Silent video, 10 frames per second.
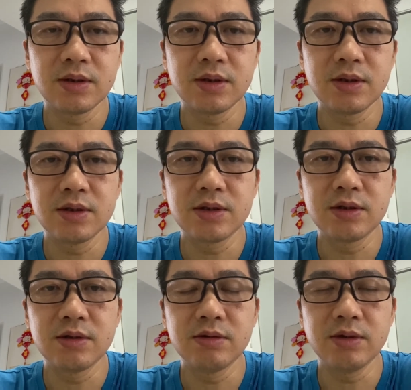Let's
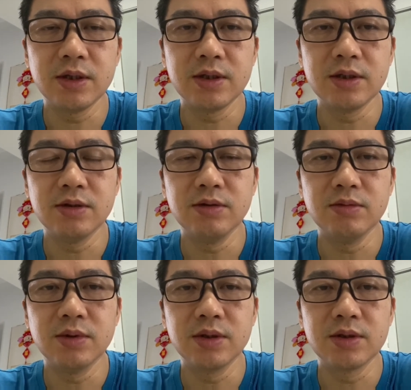create a new
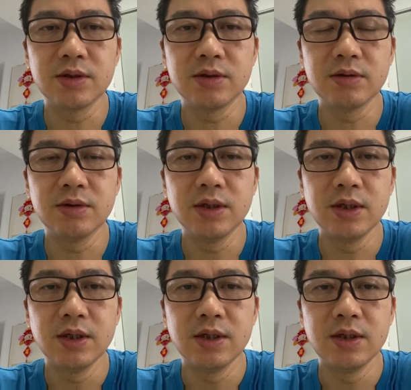one, so
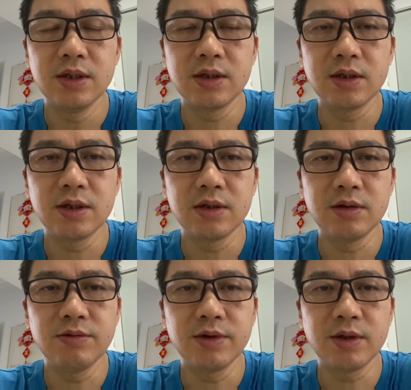I
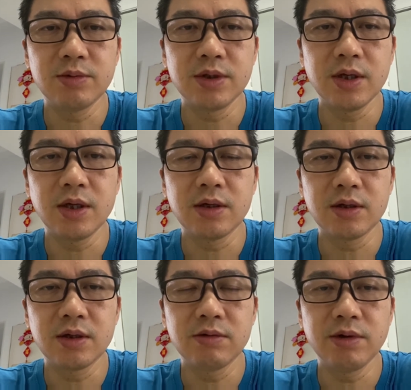don't think that was here.
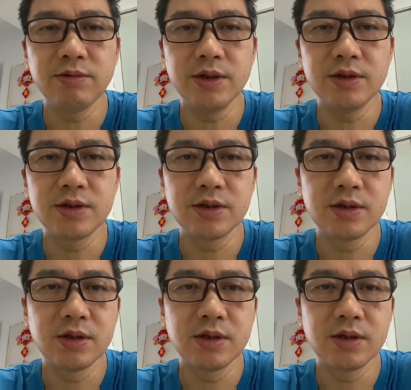Great reads.